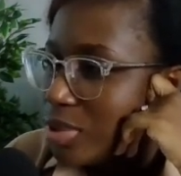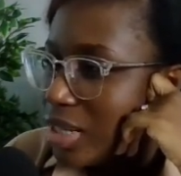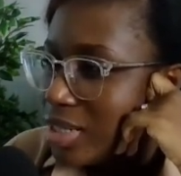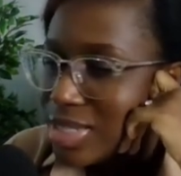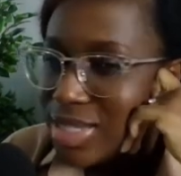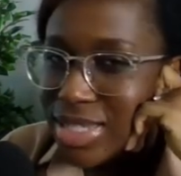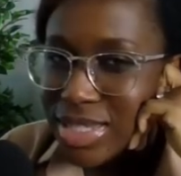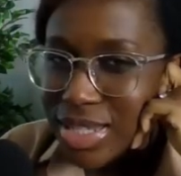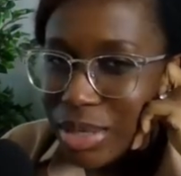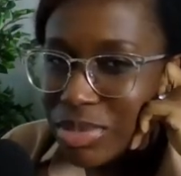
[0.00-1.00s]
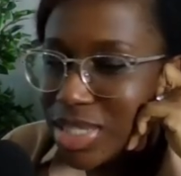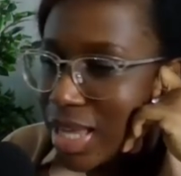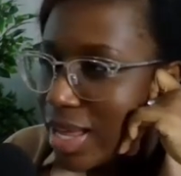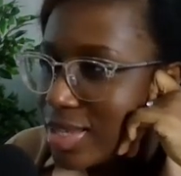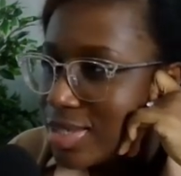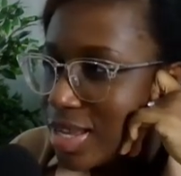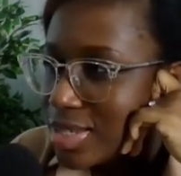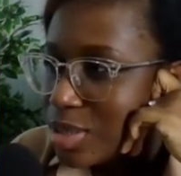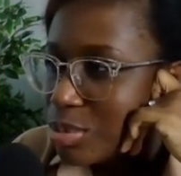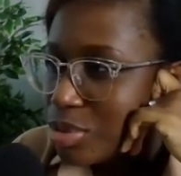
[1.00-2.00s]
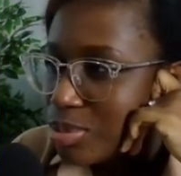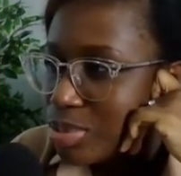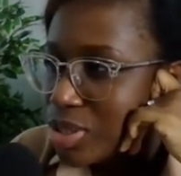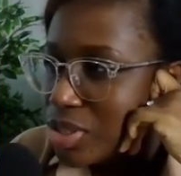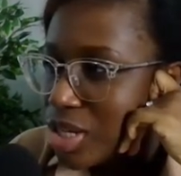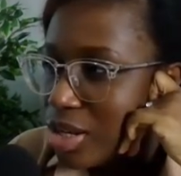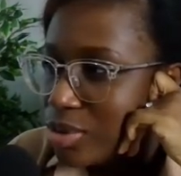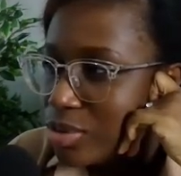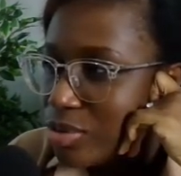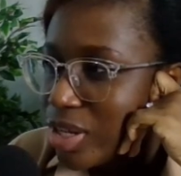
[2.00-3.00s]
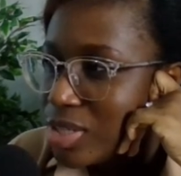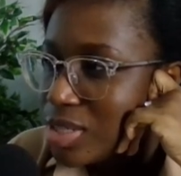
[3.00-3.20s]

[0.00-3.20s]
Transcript: but like it's the same size as the bullish candle, right?